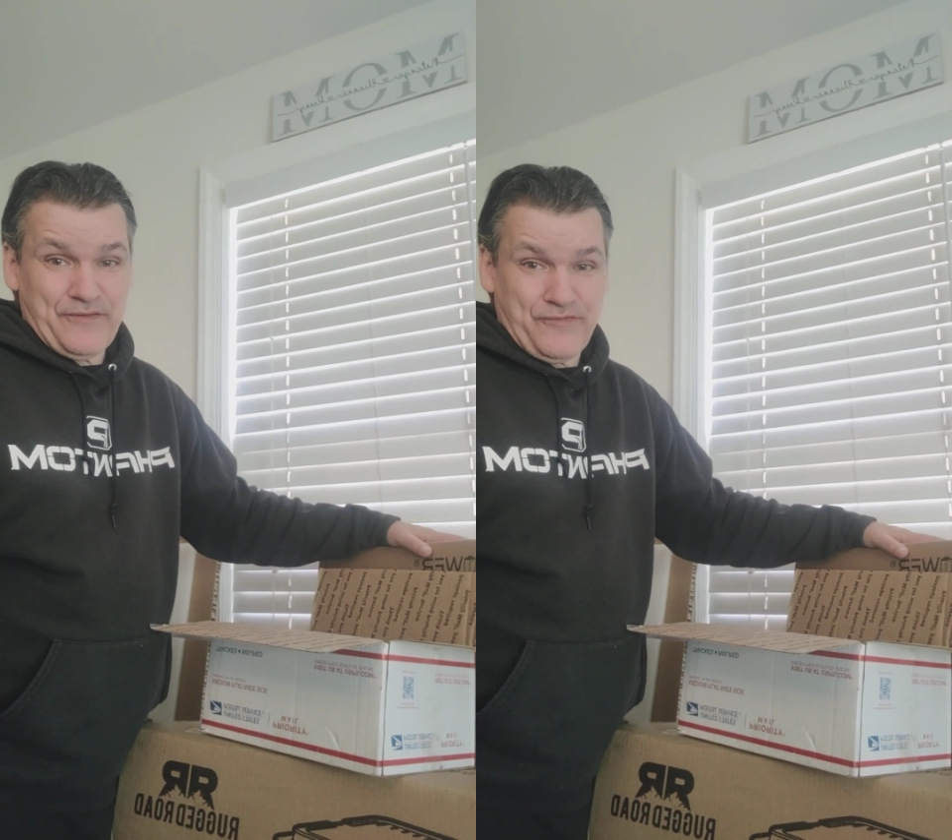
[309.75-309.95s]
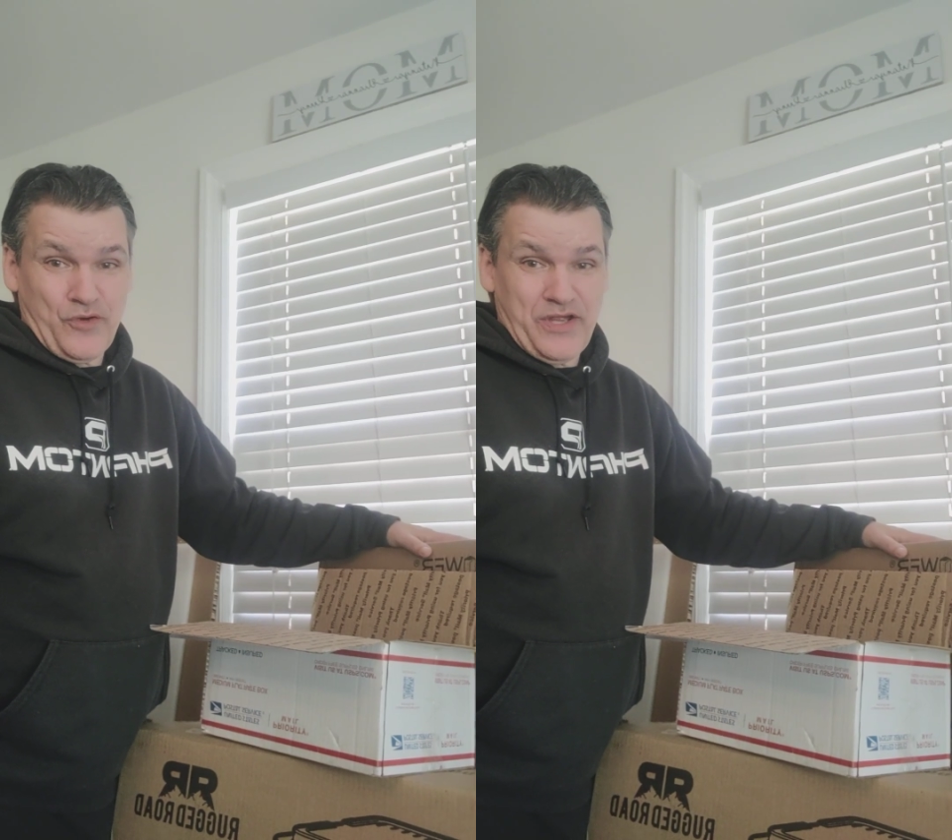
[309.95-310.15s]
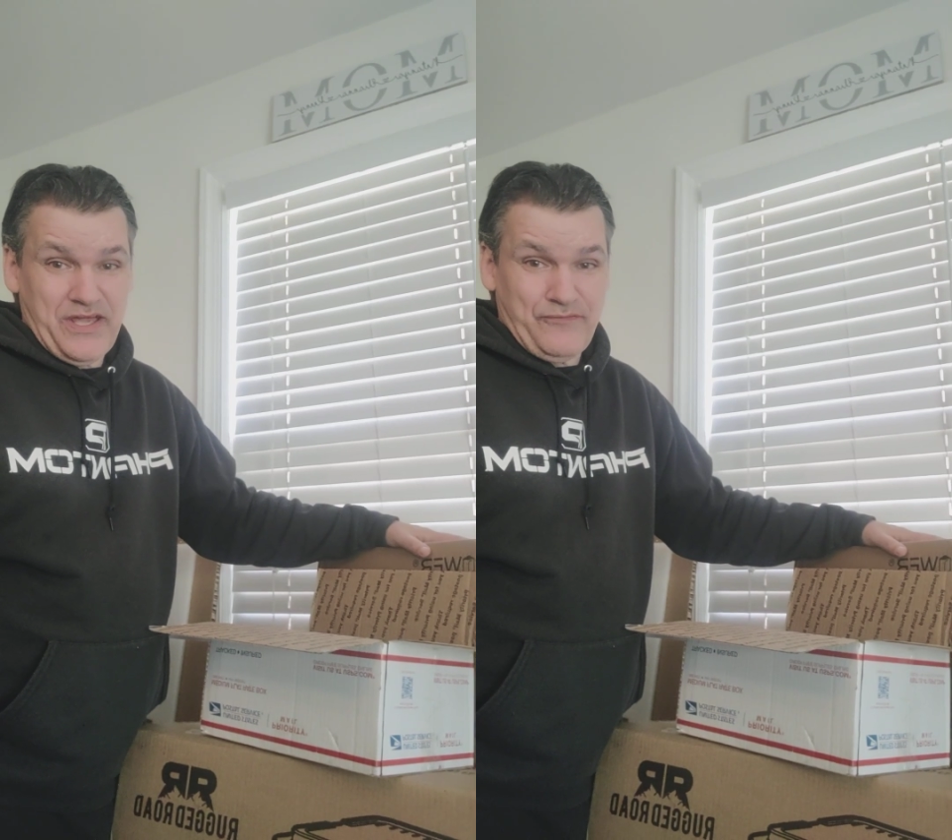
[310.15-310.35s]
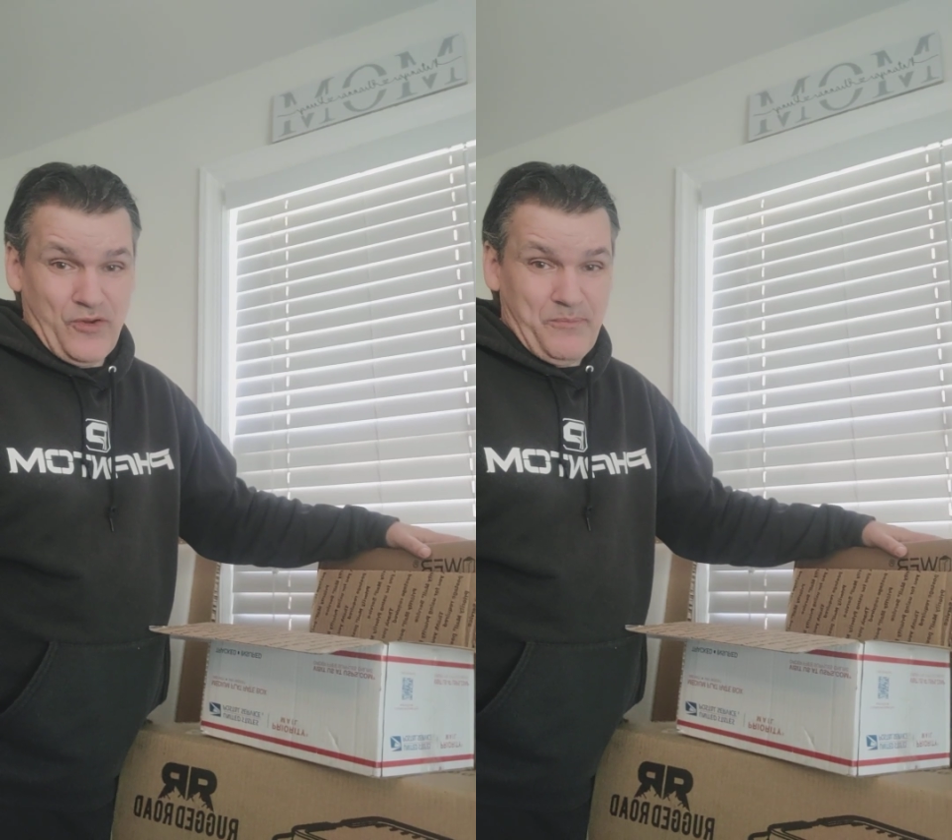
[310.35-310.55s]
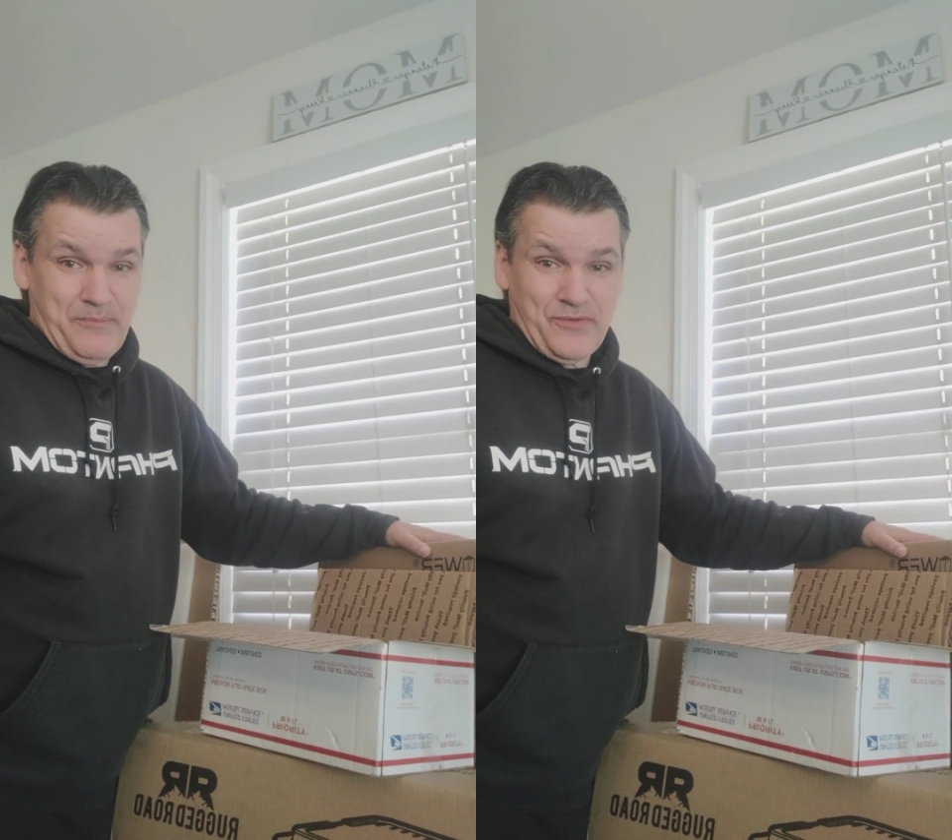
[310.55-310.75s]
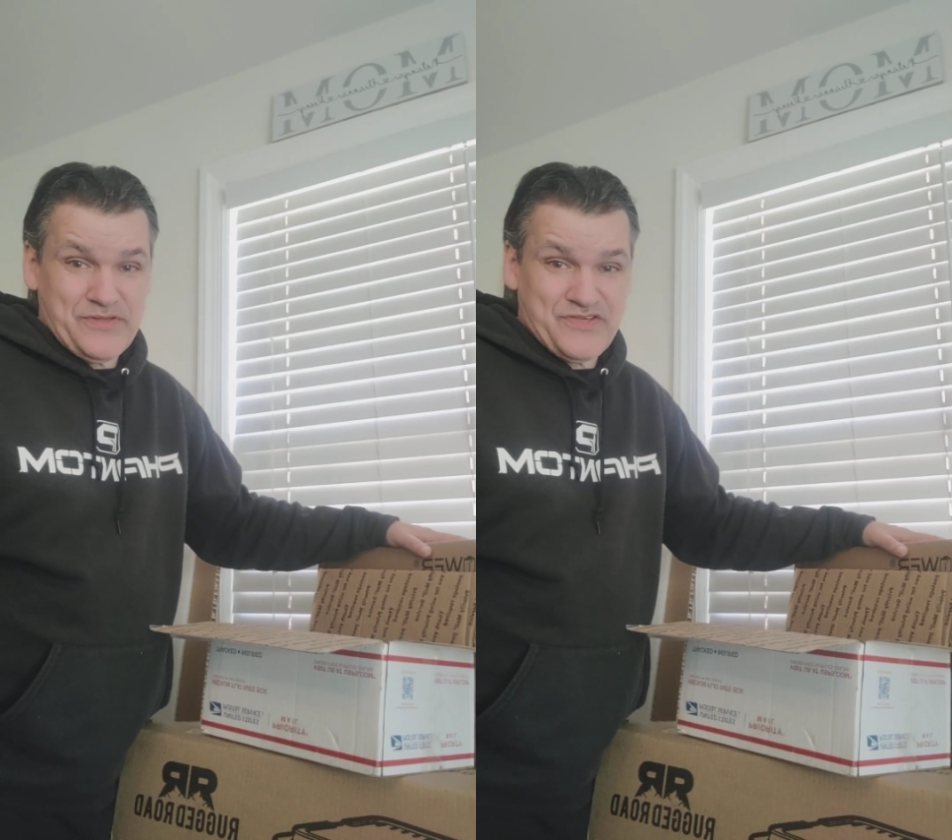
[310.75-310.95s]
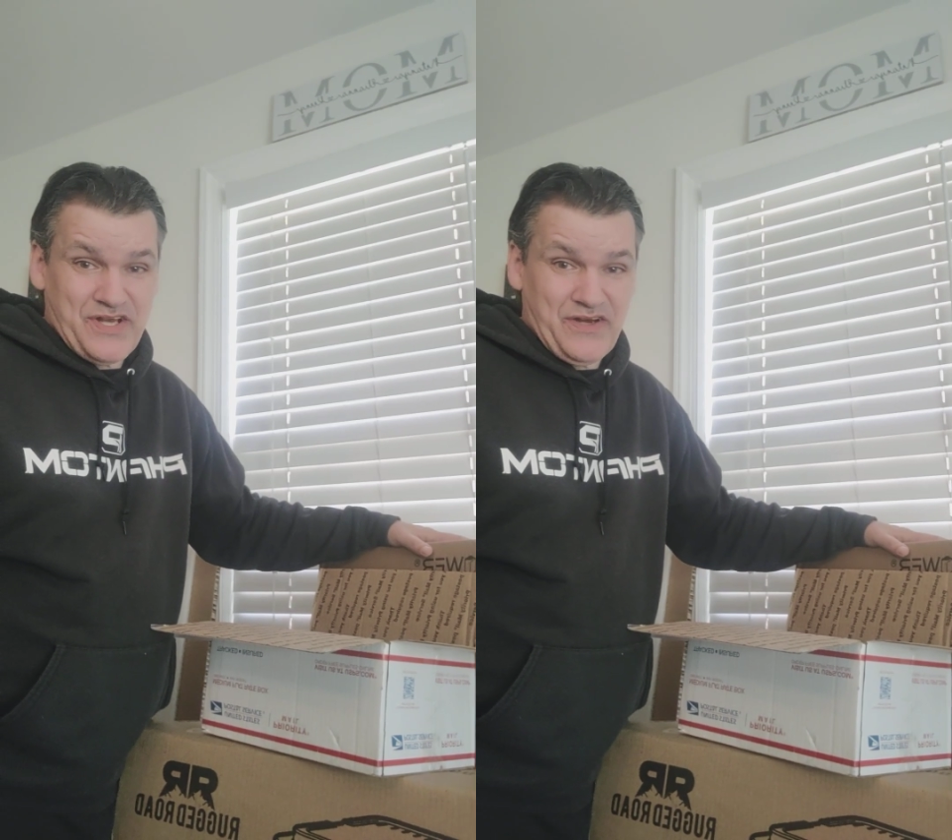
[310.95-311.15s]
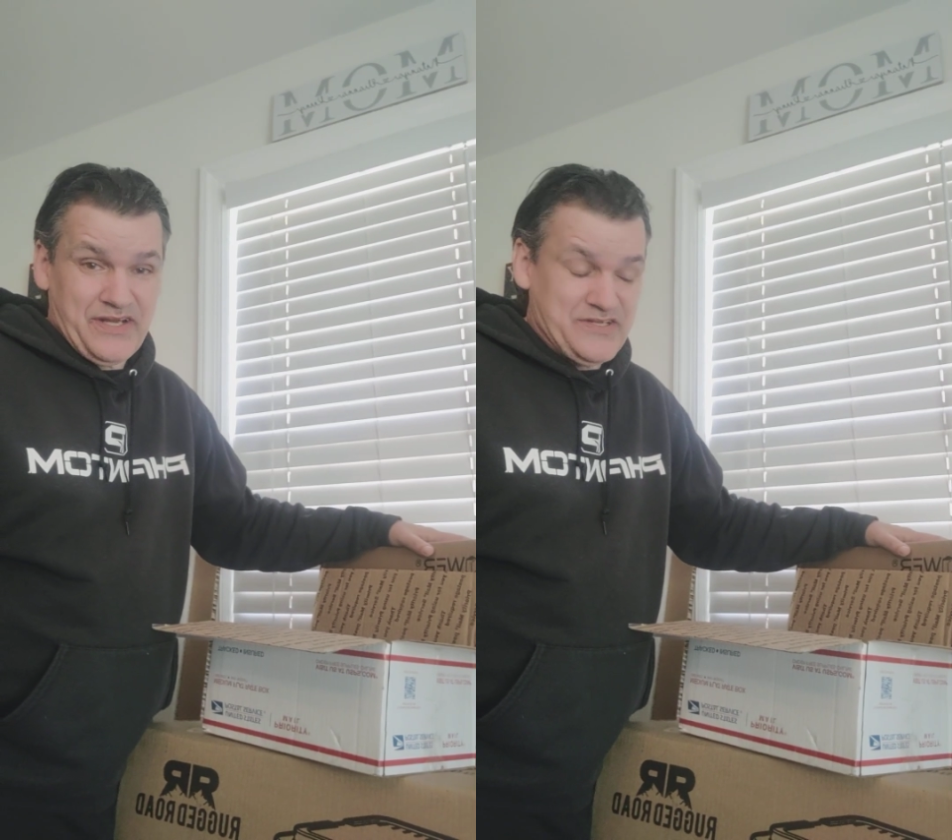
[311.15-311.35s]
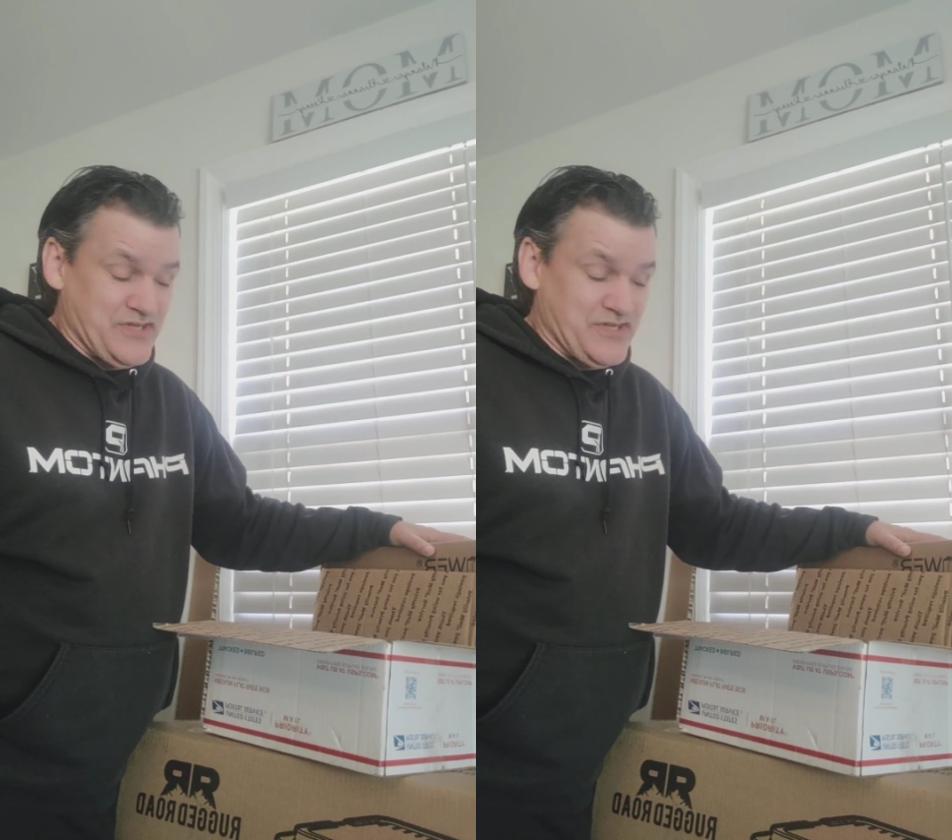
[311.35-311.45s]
free if you're a member of the series.